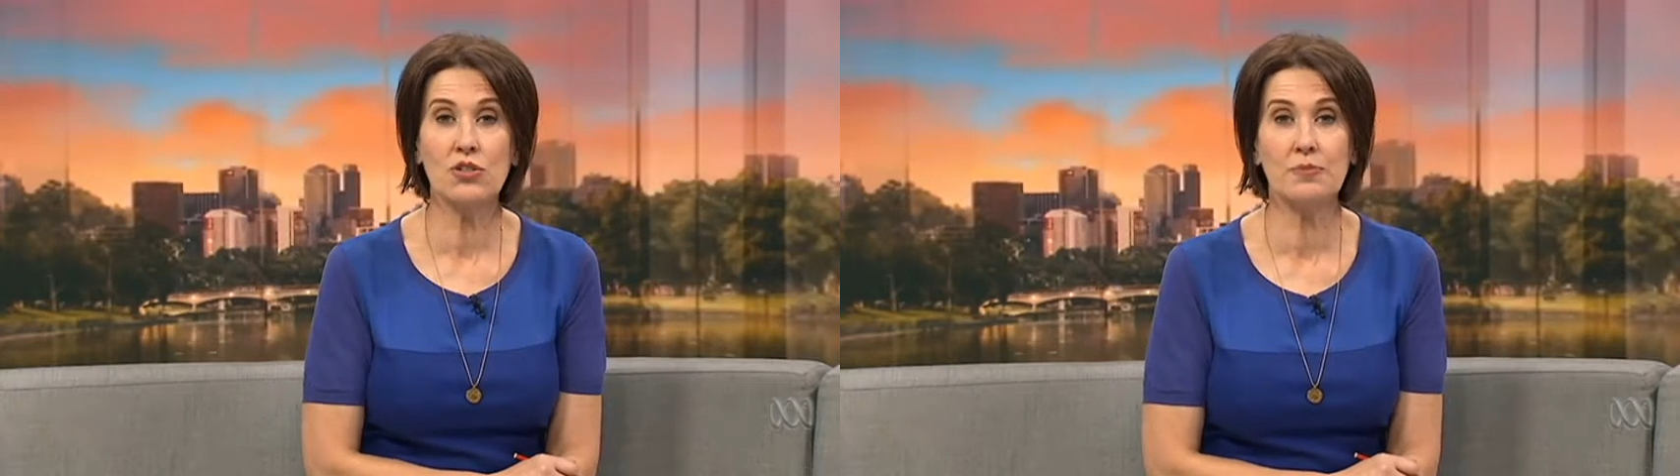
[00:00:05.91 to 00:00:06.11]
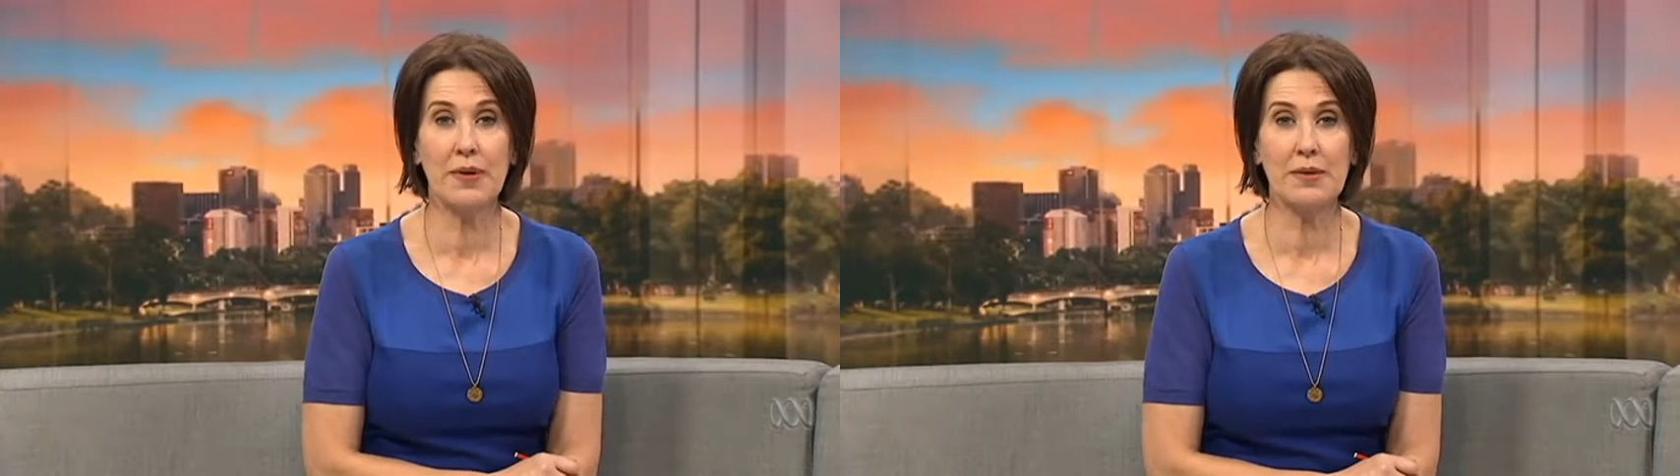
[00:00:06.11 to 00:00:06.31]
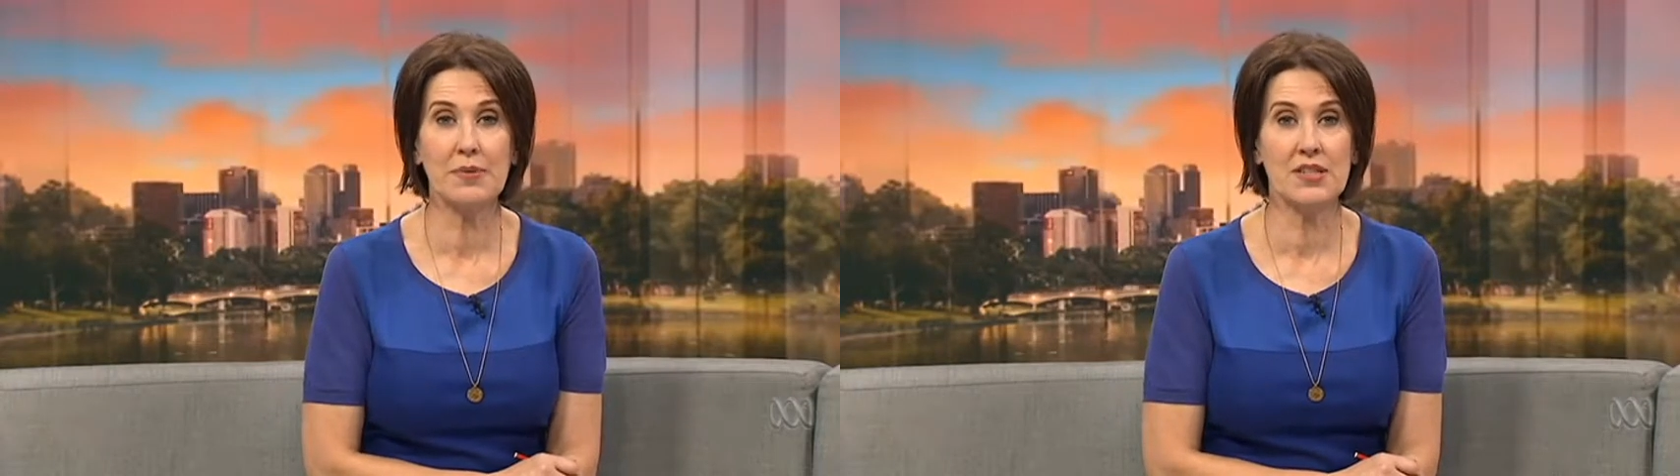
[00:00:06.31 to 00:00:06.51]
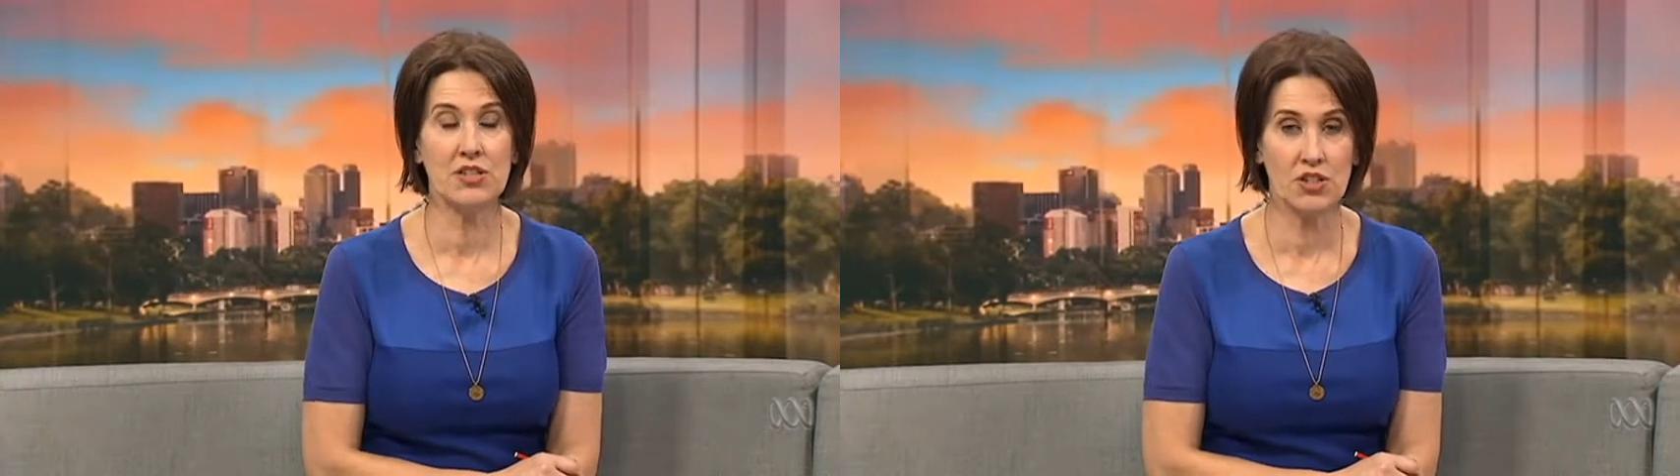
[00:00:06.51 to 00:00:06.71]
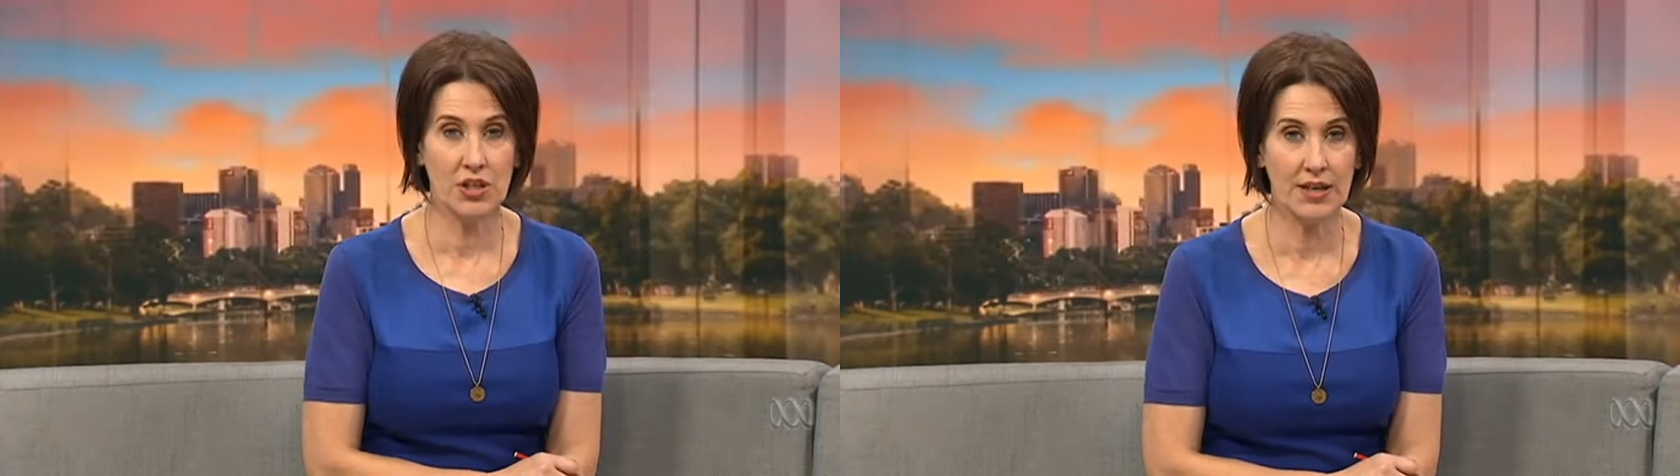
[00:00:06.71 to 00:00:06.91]
babies in
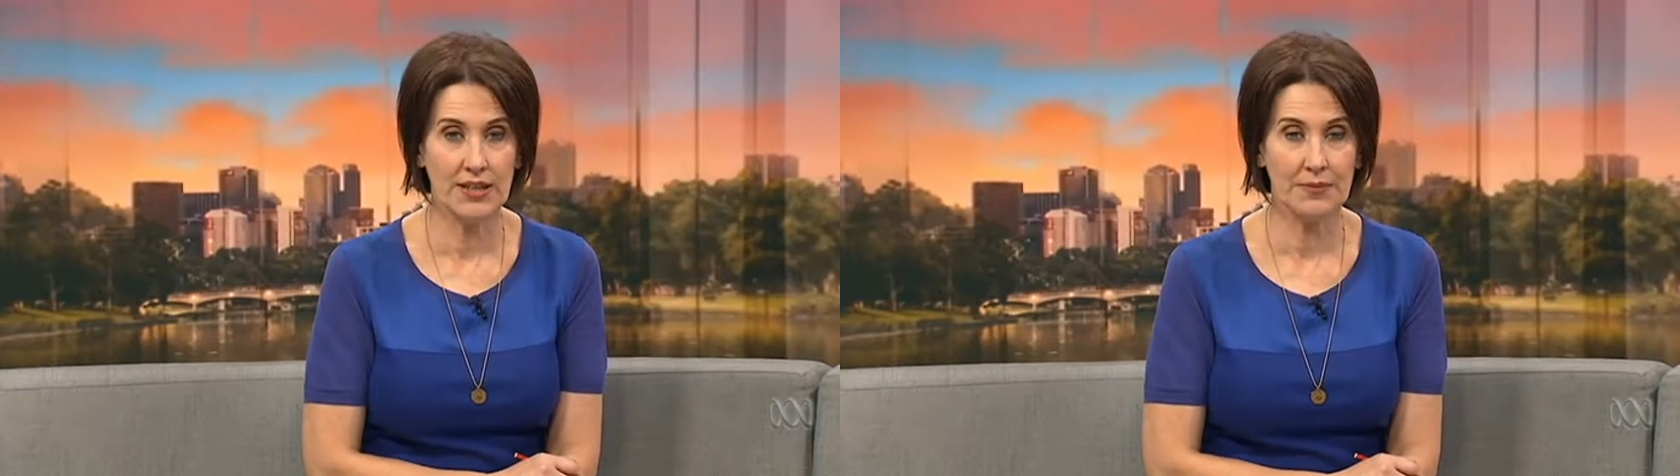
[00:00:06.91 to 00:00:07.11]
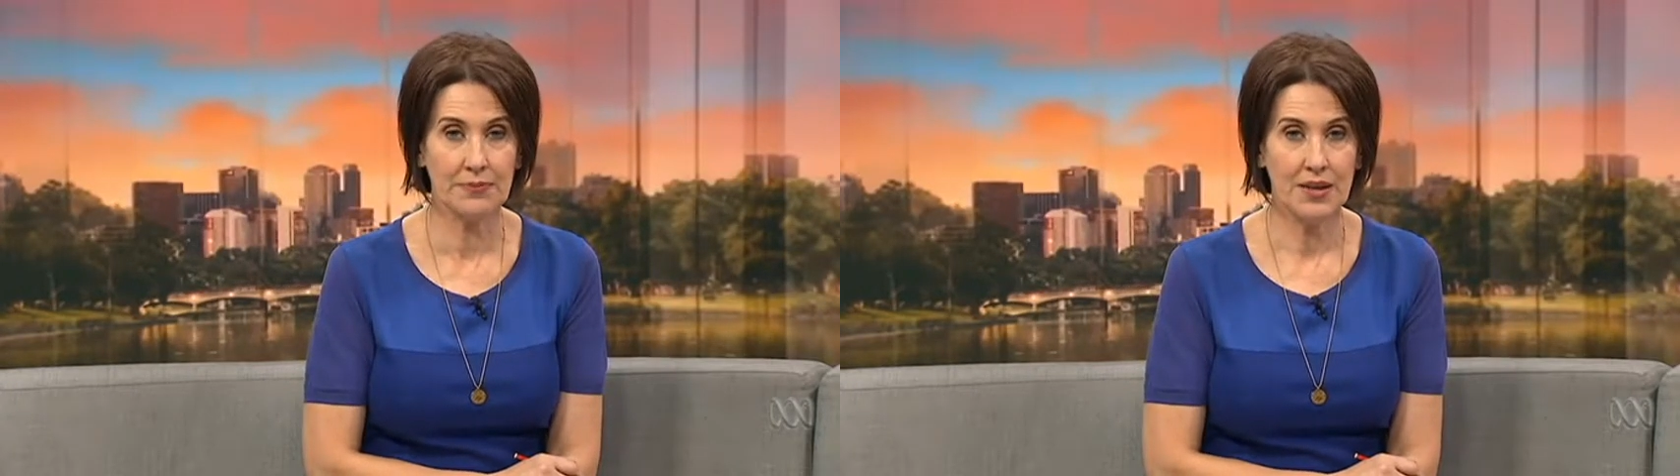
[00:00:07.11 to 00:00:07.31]
China.